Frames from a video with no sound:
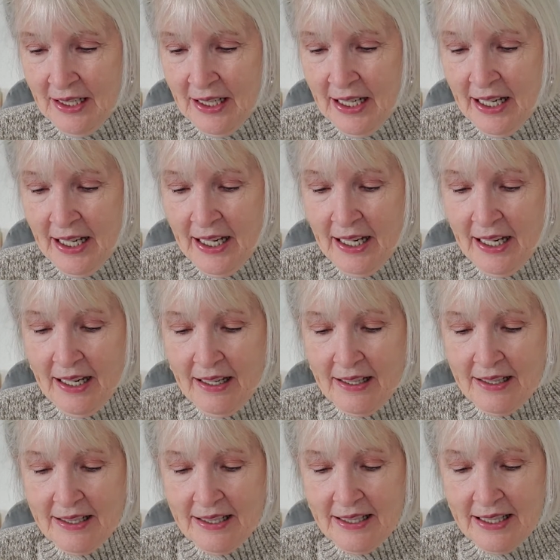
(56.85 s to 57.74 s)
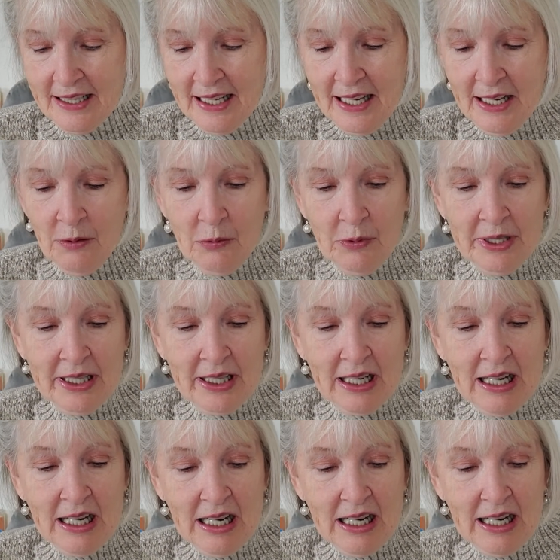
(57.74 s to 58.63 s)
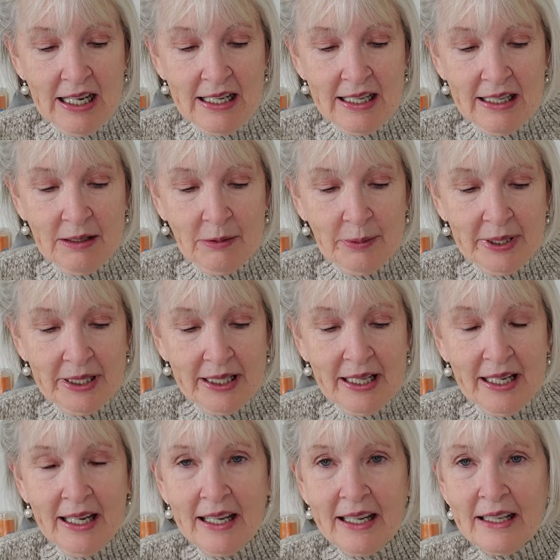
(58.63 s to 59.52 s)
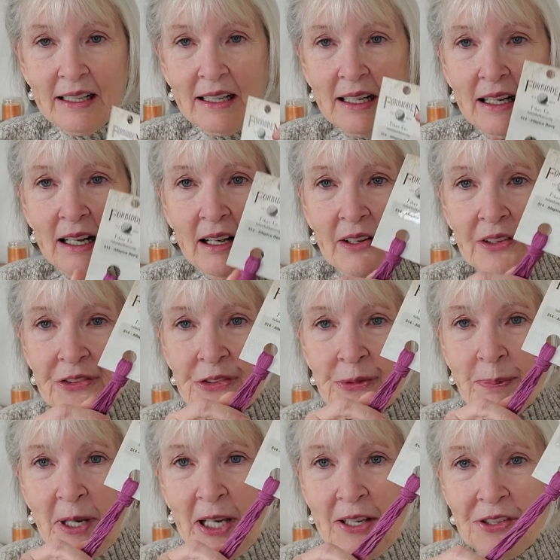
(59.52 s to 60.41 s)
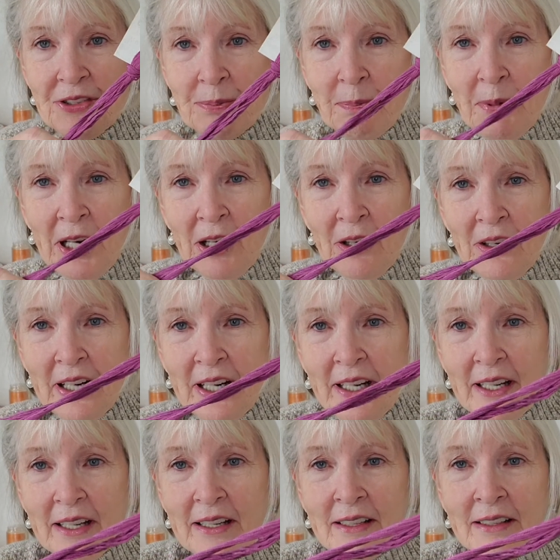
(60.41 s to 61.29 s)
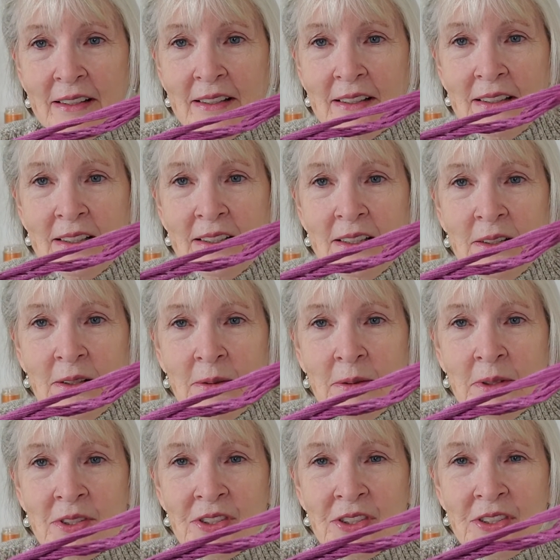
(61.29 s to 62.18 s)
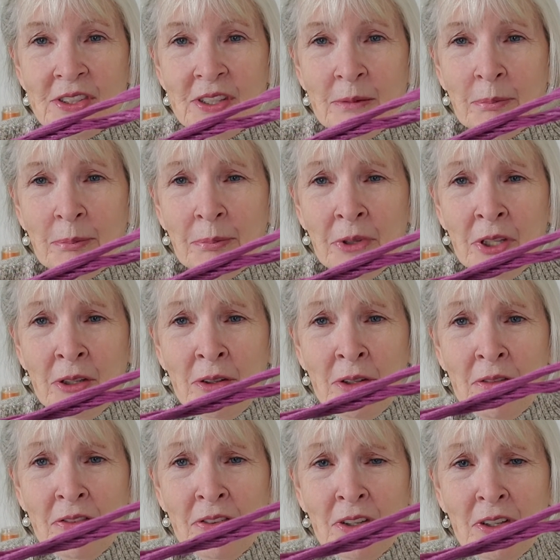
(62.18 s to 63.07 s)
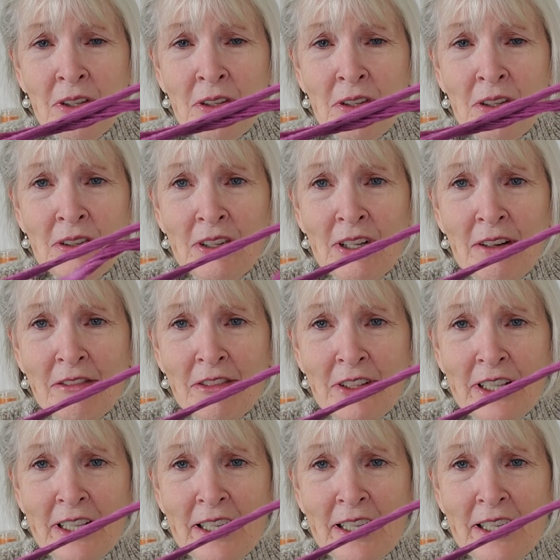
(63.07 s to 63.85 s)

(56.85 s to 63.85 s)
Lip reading: And today we get Allspice Berry, which is a beautiful, lovely